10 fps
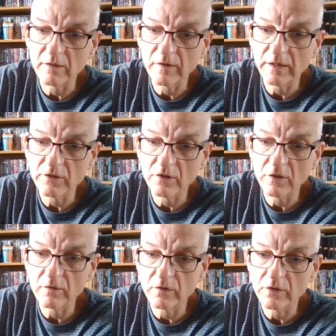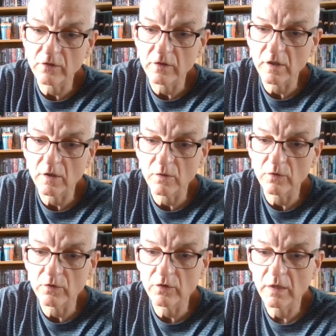device over his
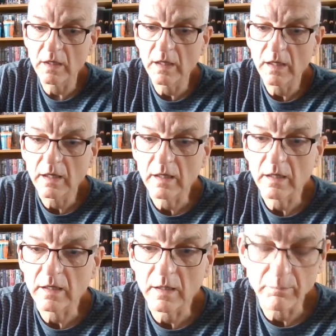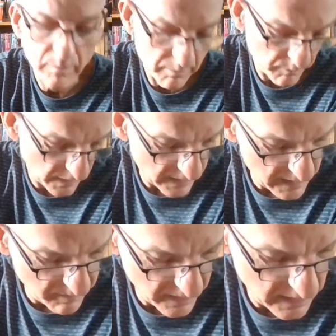nose.
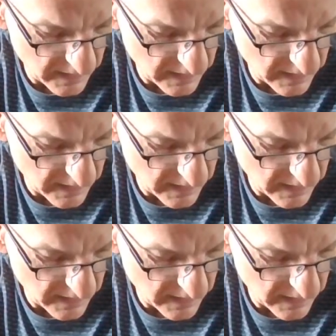Played by